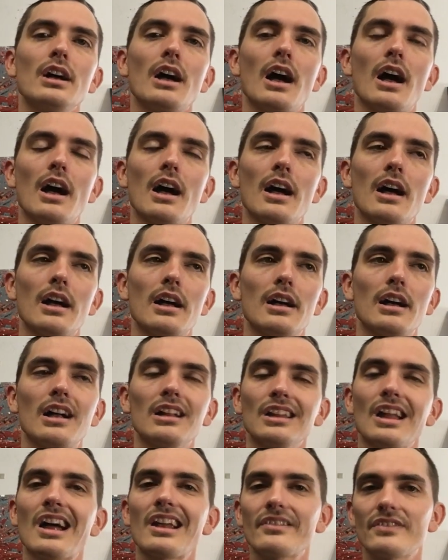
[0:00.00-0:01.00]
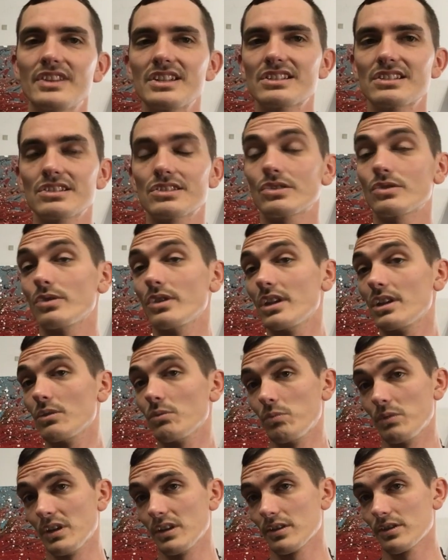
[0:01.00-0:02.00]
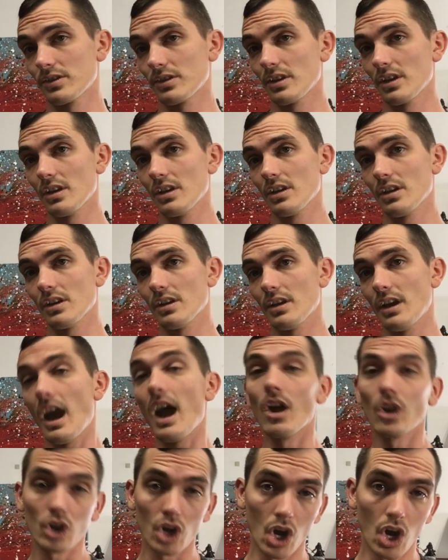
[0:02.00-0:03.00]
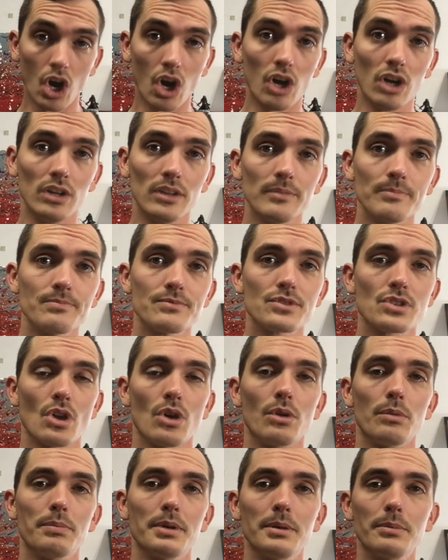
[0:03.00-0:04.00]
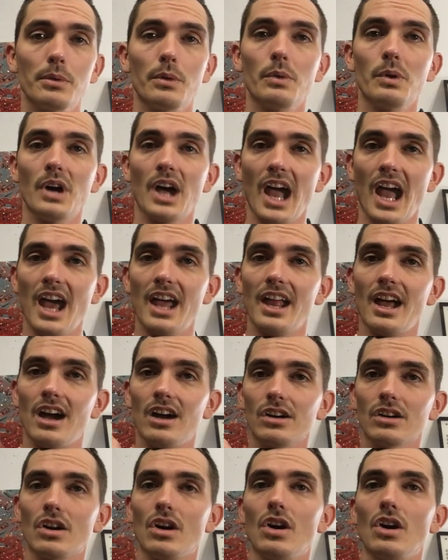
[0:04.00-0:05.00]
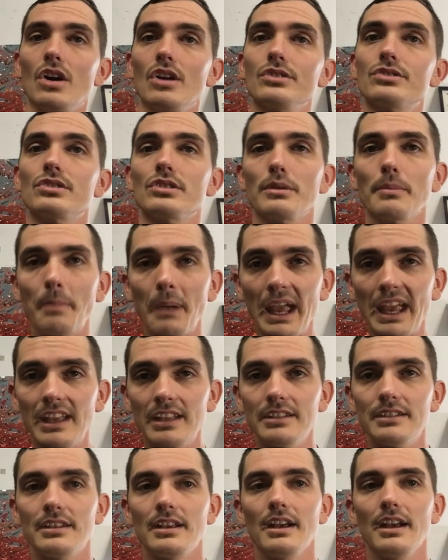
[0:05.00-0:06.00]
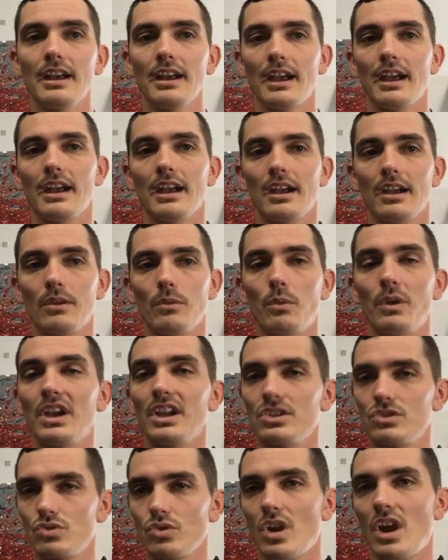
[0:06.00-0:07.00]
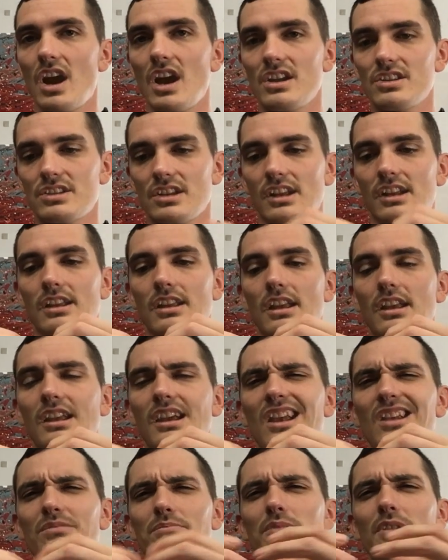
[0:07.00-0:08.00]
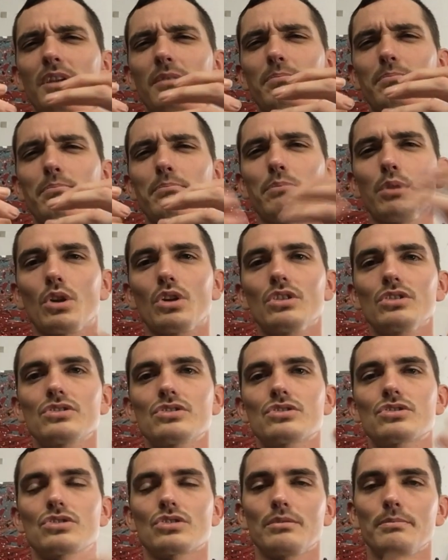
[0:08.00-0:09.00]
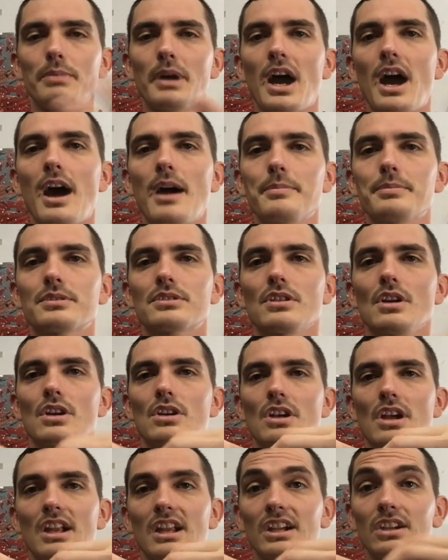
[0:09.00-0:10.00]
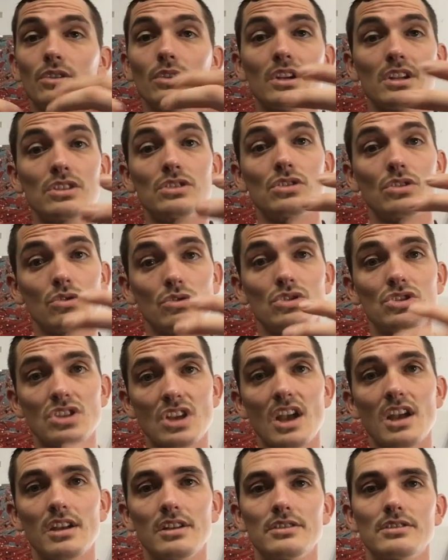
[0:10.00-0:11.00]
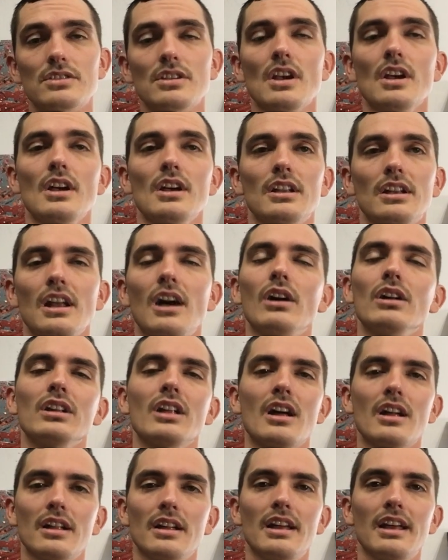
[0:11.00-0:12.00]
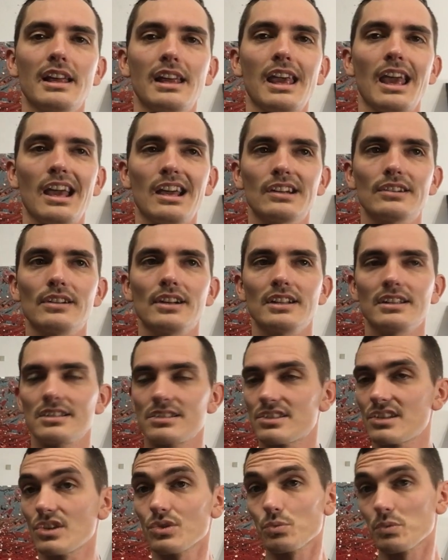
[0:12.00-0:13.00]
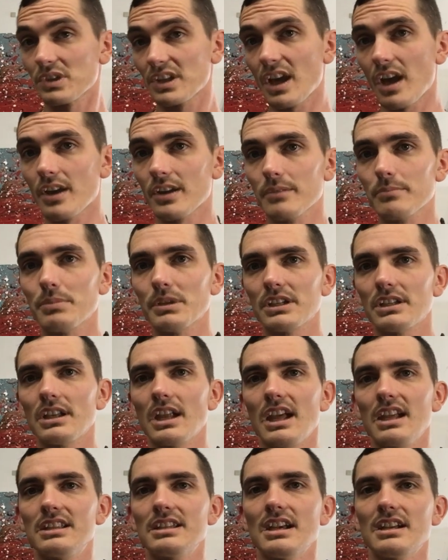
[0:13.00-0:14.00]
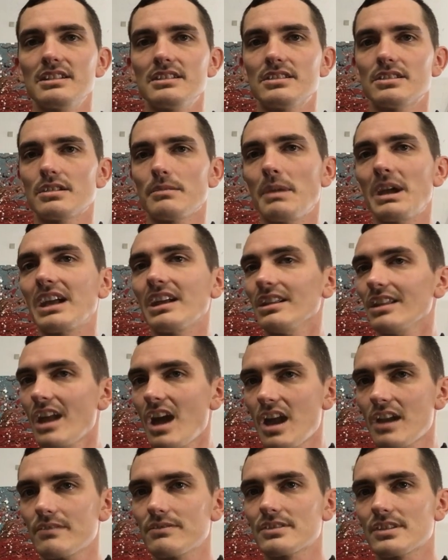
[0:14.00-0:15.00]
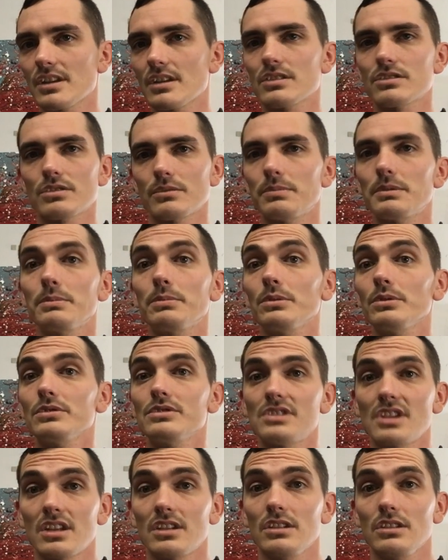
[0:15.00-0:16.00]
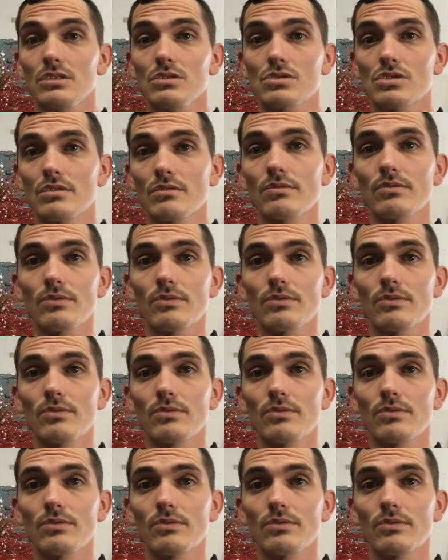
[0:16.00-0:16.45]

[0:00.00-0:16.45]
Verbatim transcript: uh, a lot of this is created with alcohol. So people will add alcohol to the paint, and when it dries, it, it kind of like bursts or pops and it creates those cells. Now, a lot it can create the cells without it, but it tends to make a lot of cells, so people tend to use it